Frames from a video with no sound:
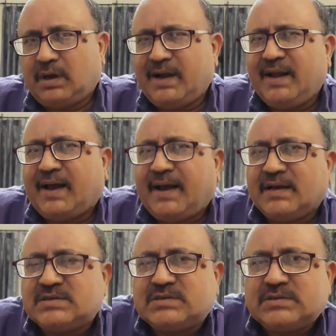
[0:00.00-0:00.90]
India
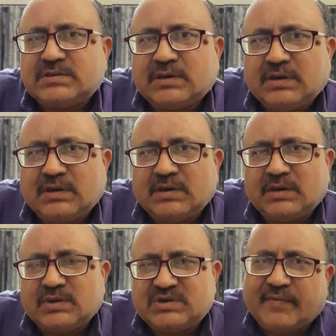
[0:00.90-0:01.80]
has
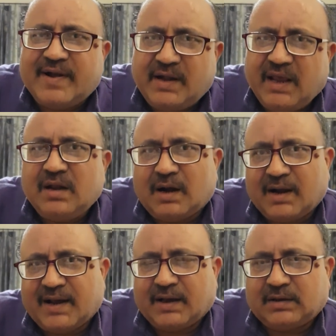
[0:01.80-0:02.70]
17
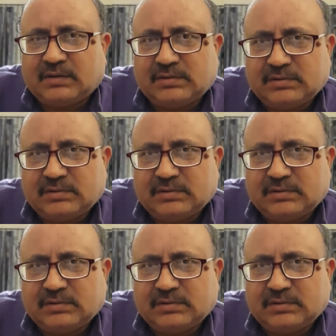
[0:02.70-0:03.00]
attack